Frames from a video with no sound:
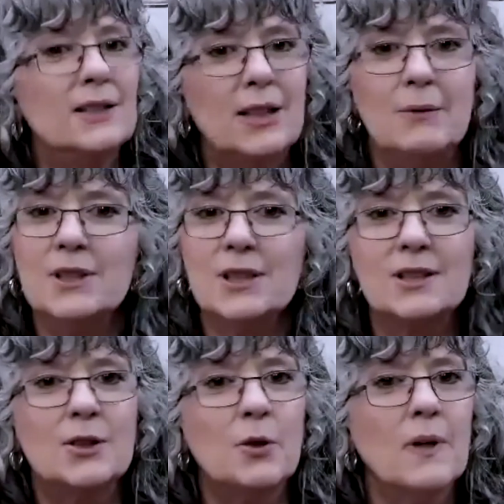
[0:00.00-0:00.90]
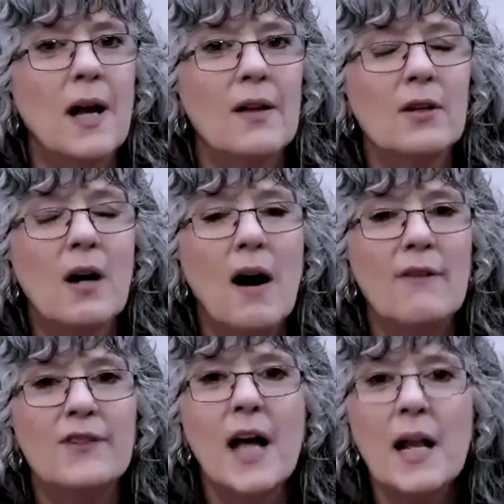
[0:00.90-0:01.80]
She would just do another
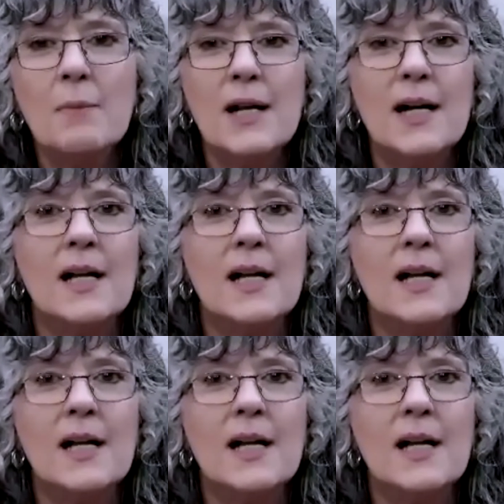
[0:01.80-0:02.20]
coffee enema.